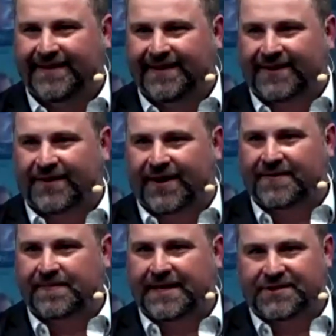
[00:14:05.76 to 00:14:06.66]
All right?
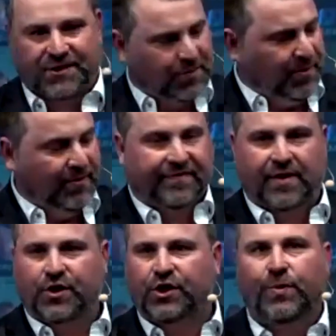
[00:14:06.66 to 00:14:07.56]
It's a computer phone.
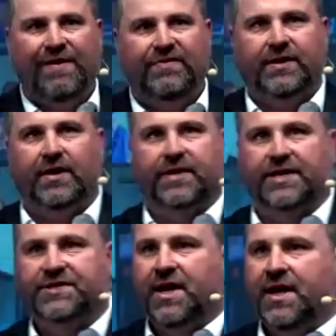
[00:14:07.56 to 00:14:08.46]
You can do everything on
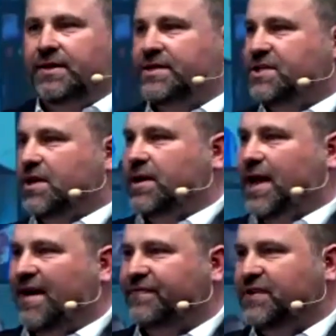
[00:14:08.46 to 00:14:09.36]
this. This is like,
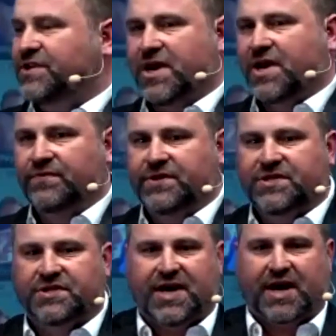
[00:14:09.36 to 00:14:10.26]
after yourself, this is
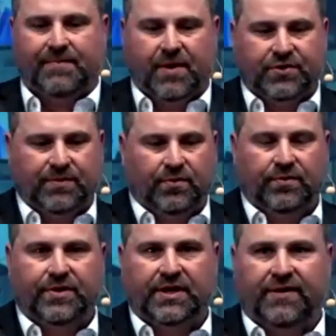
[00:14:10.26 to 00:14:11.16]
the second most
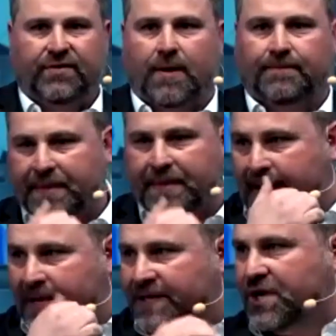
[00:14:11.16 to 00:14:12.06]
important thing you've got.
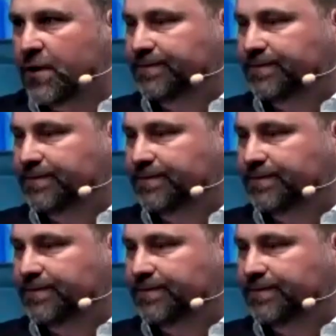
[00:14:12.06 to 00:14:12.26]
So